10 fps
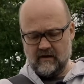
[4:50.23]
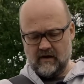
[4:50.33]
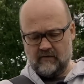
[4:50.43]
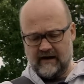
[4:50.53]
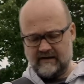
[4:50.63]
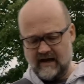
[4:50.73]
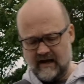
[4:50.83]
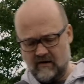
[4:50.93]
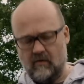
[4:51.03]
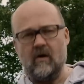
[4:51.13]
All right,
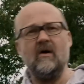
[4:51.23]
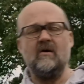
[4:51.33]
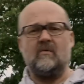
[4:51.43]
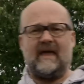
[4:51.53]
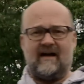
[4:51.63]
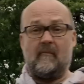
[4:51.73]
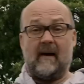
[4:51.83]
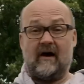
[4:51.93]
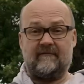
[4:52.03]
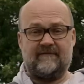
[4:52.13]
now we have
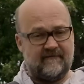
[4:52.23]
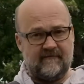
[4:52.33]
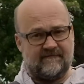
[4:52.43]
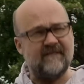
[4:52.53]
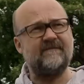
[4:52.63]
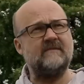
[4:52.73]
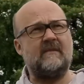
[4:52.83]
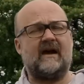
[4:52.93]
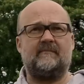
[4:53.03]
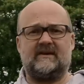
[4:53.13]
about a 50
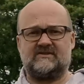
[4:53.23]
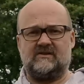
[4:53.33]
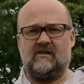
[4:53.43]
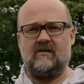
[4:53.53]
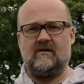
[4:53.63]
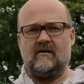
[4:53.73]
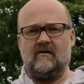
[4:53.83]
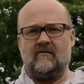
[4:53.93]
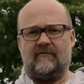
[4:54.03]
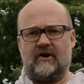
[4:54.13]
megapixel
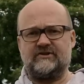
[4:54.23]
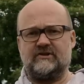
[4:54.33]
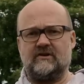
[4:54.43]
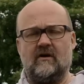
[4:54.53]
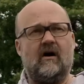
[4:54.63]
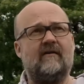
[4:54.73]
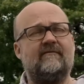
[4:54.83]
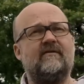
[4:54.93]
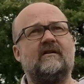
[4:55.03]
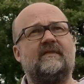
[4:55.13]
version of
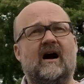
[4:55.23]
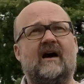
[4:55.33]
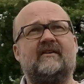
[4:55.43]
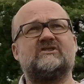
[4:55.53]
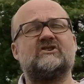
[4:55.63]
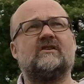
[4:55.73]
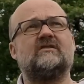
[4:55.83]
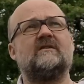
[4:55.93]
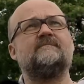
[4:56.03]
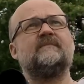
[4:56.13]
the high-res shot.
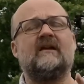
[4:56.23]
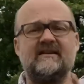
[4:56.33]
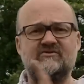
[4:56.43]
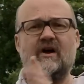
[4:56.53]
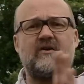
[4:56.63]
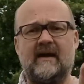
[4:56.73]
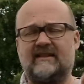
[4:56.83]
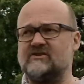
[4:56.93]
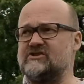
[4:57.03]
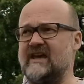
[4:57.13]
Let's try to
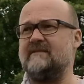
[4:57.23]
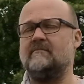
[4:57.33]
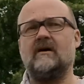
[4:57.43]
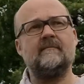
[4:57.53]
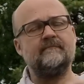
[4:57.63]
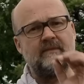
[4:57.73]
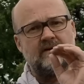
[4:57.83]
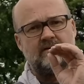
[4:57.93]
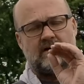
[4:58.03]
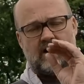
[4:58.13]
make the same
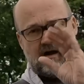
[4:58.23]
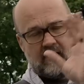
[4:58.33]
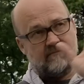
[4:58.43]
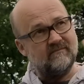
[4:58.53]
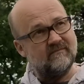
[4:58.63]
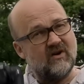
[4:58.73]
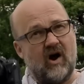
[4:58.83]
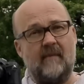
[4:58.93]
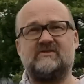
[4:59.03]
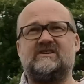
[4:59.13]

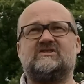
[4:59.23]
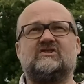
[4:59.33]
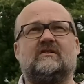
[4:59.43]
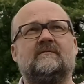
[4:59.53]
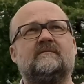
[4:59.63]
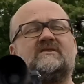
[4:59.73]
composition.